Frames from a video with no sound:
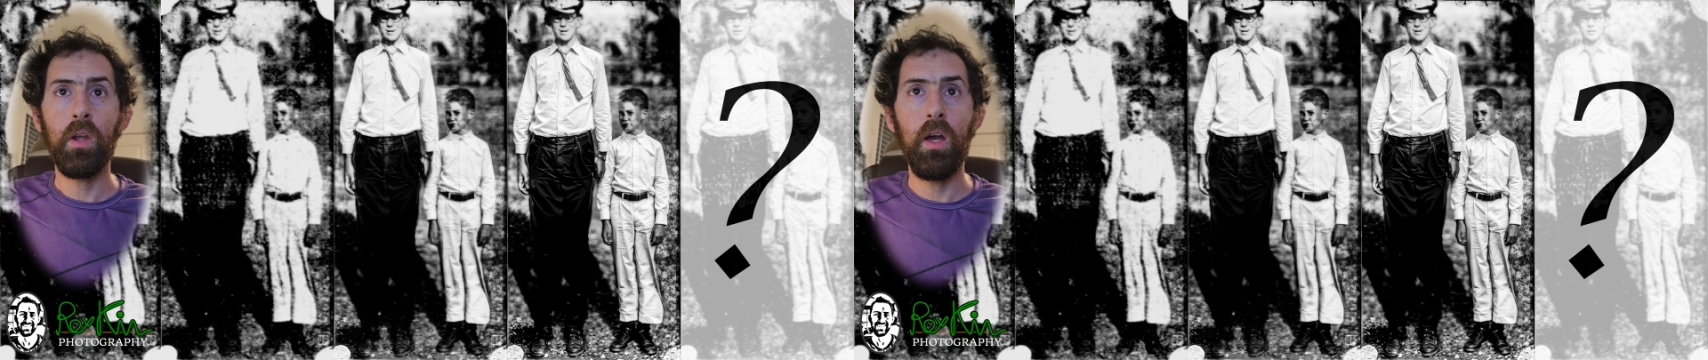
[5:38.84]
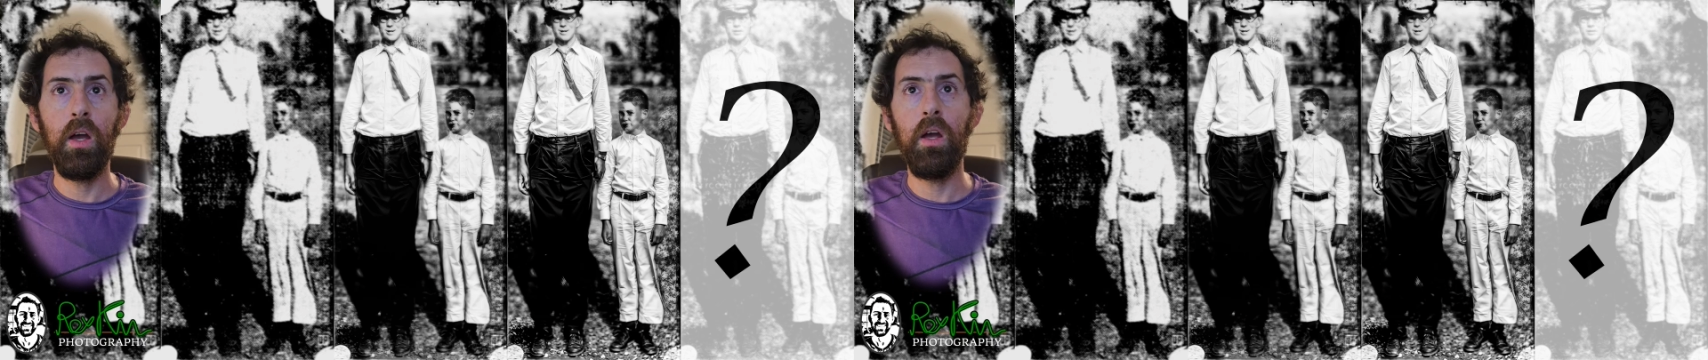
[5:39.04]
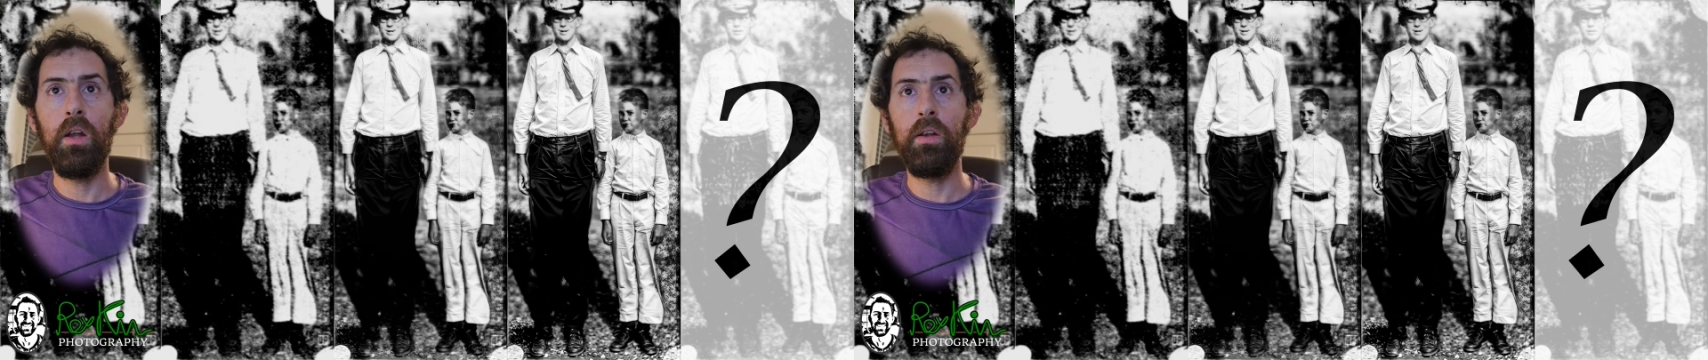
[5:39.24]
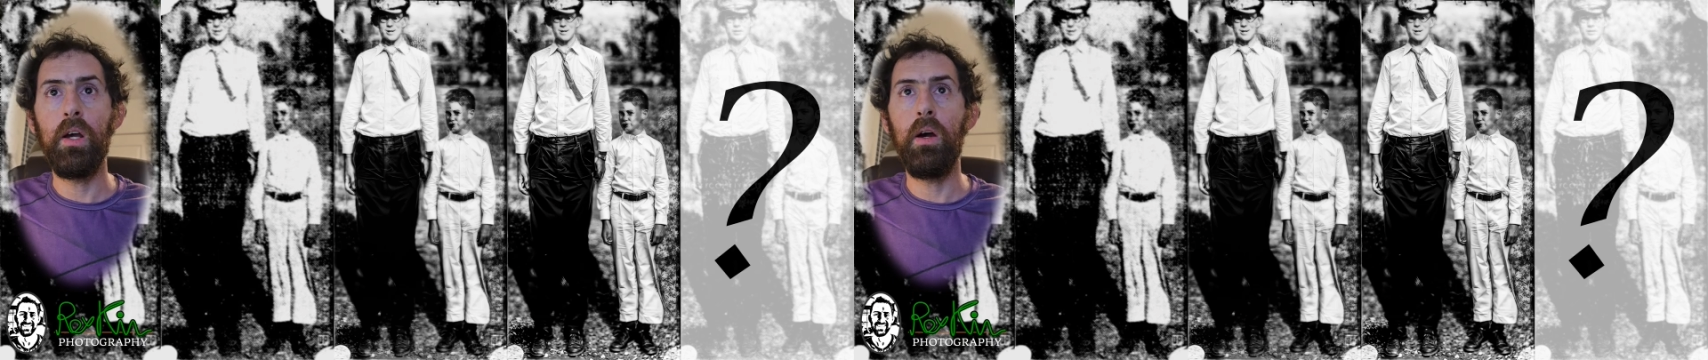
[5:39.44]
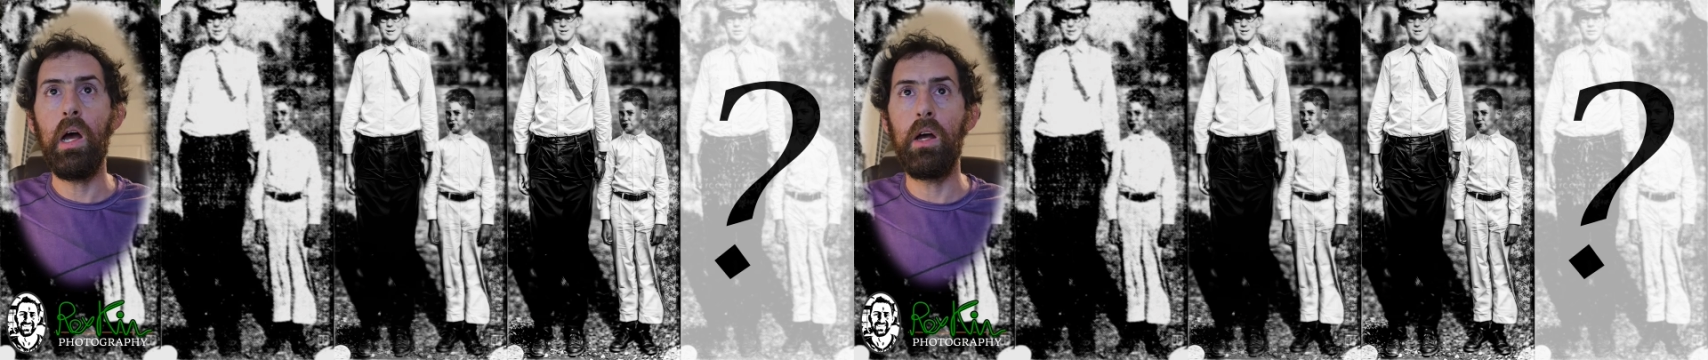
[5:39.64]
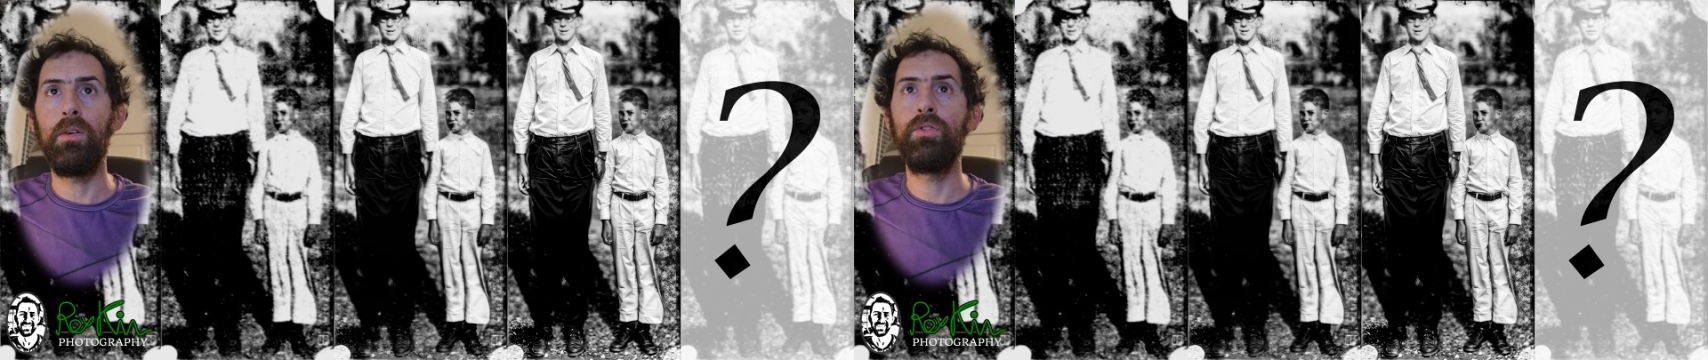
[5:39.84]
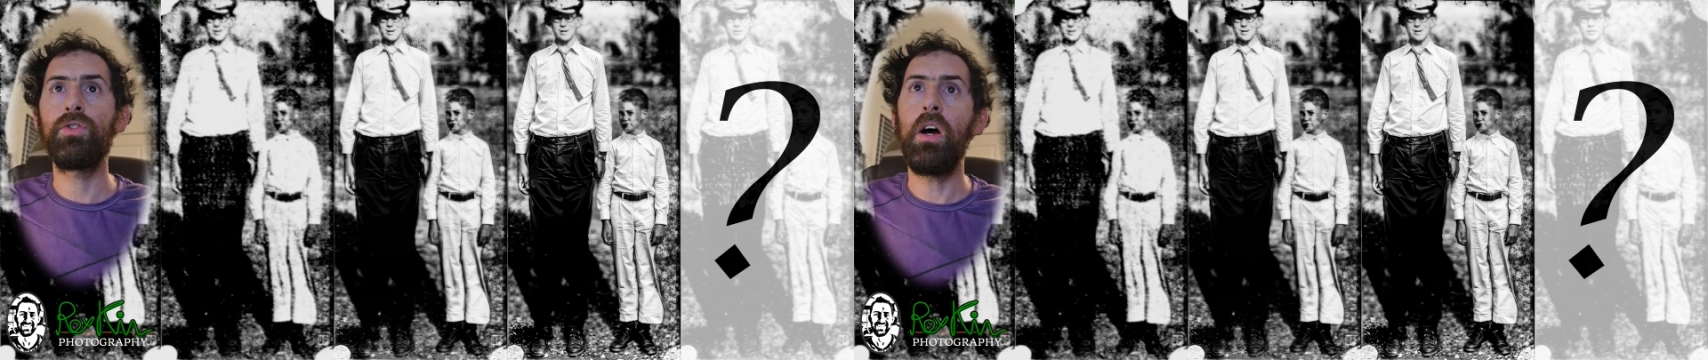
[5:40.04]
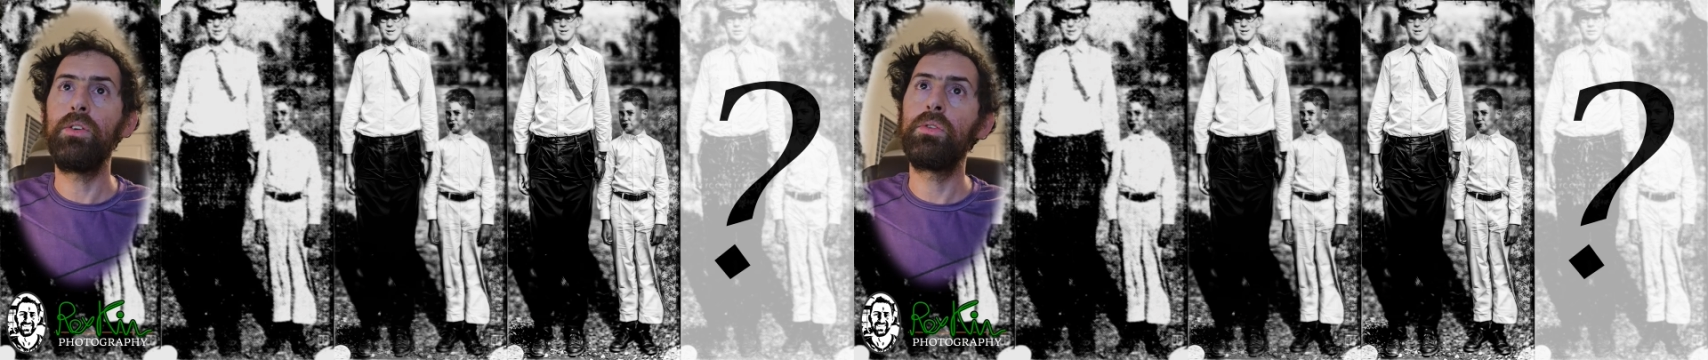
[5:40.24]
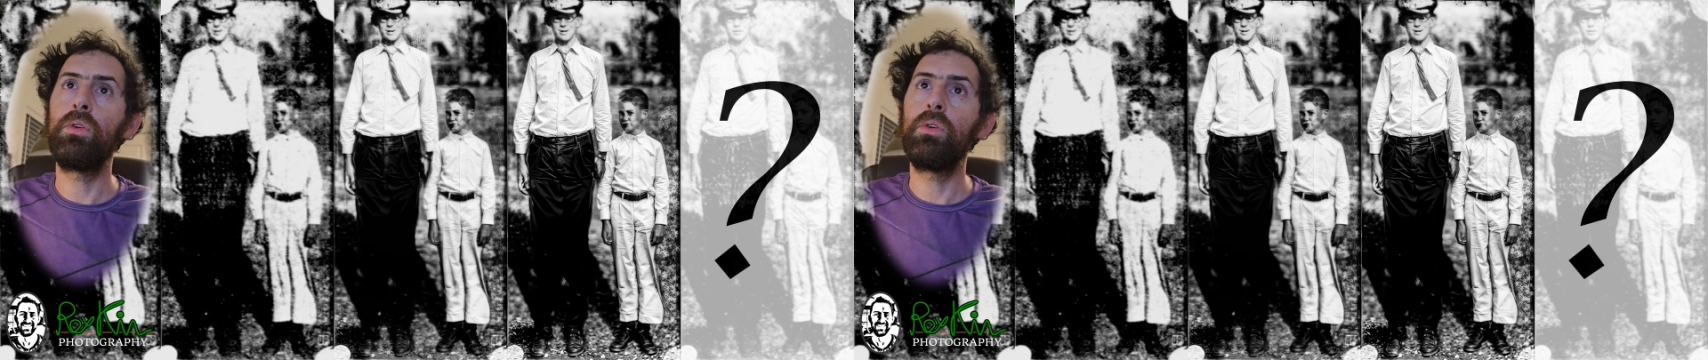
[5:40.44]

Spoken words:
And I've tried